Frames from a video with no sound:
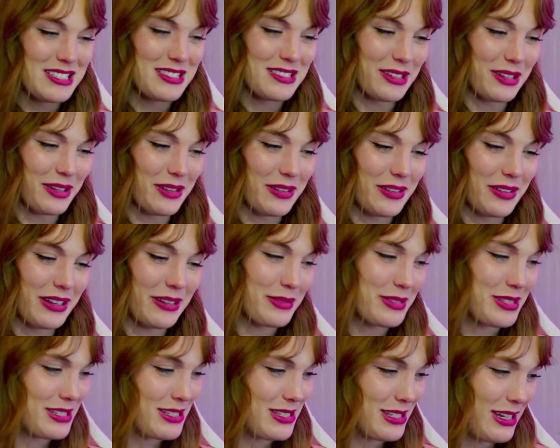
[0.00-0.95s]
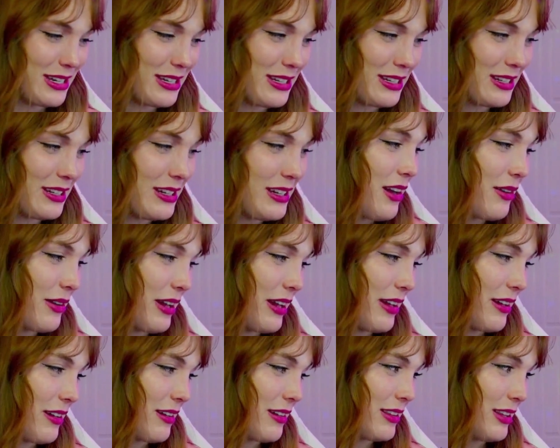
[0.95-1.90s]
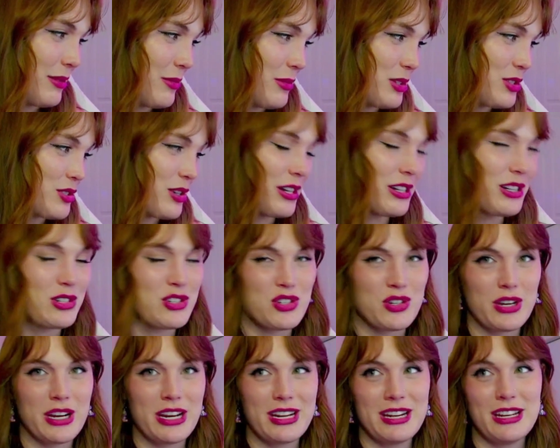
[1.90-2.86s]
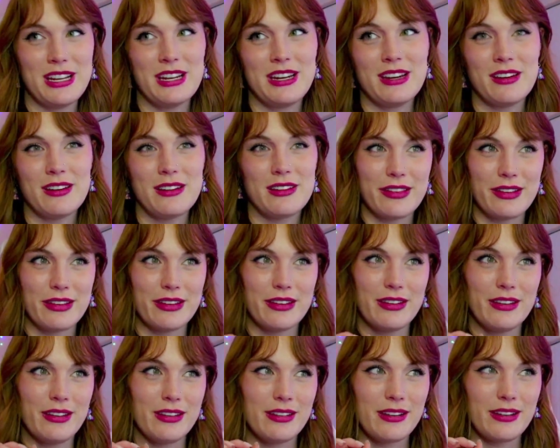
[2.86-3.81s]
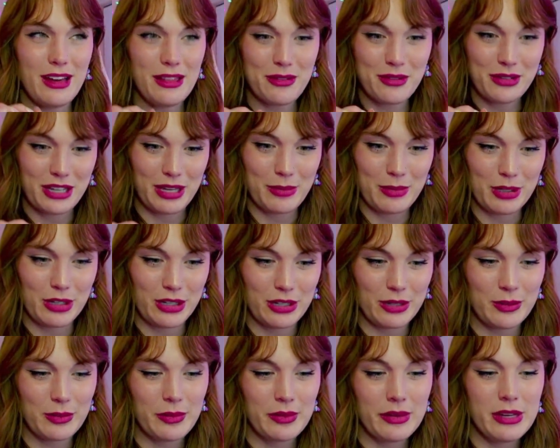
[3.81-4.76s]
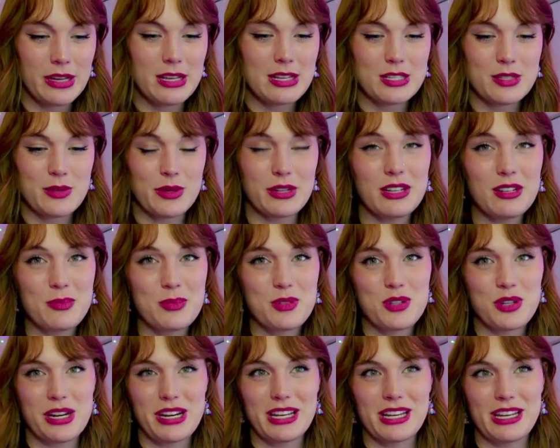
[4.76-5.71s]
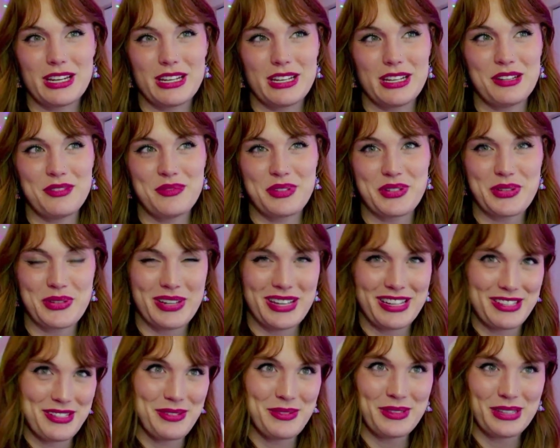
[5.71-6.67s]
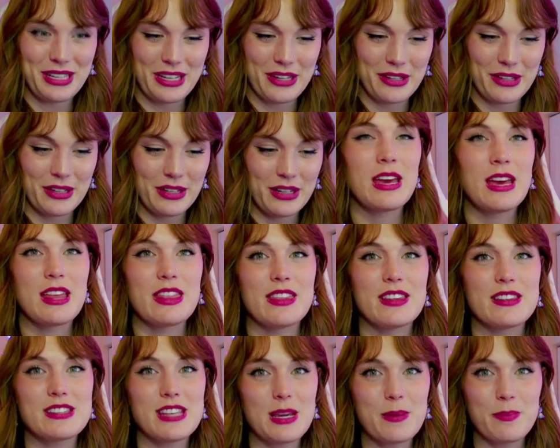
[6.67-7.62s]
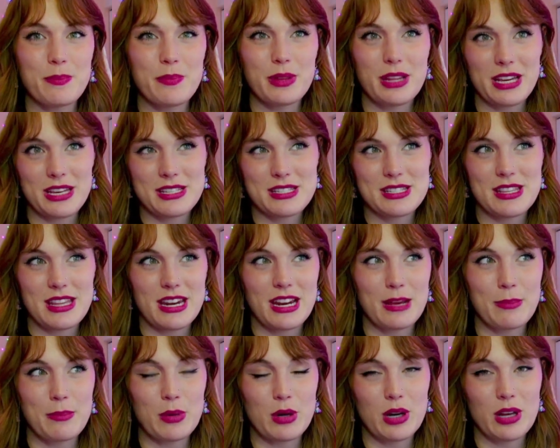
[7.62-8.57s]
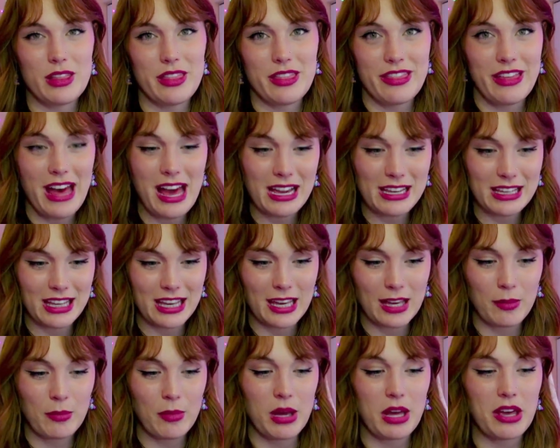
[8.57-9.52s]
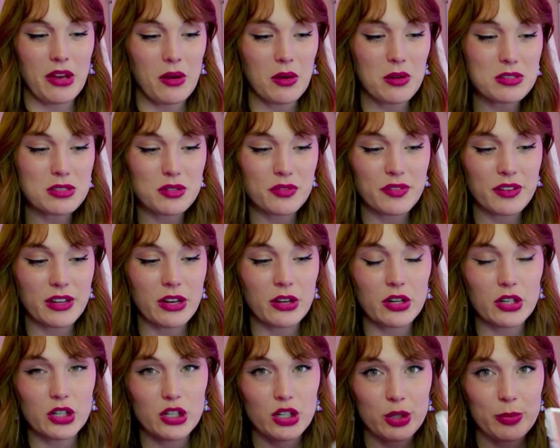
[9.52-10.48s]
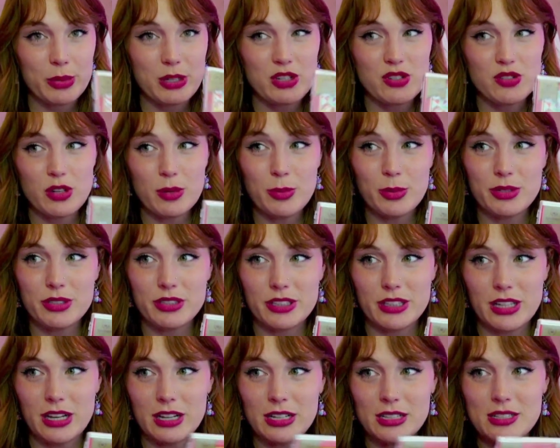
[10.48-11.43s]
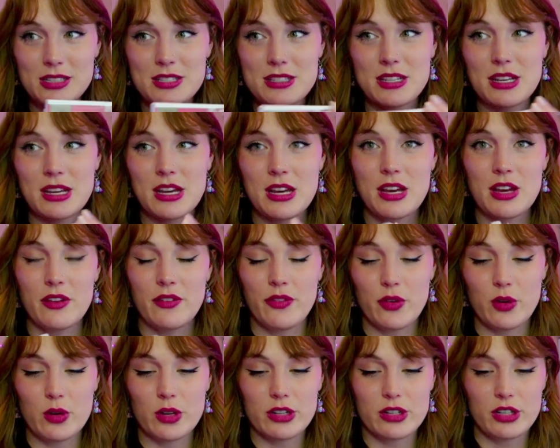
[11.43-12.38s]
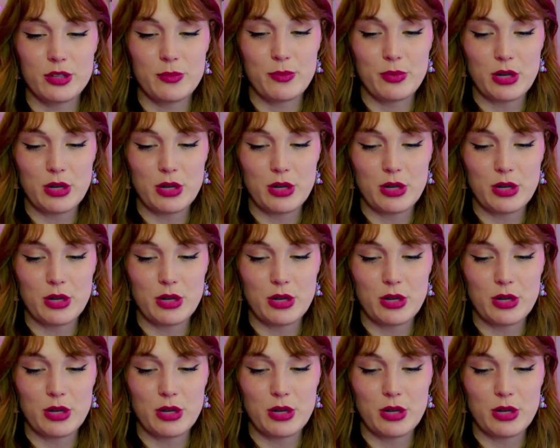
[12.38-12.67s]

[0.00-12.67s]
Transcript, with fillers: So I decided, okay, let me try to trade in the other game cart. So I ended up trading it in, which I'll get to later. The same place that I bought that game, I also found Kirby Triple Deluxe for a good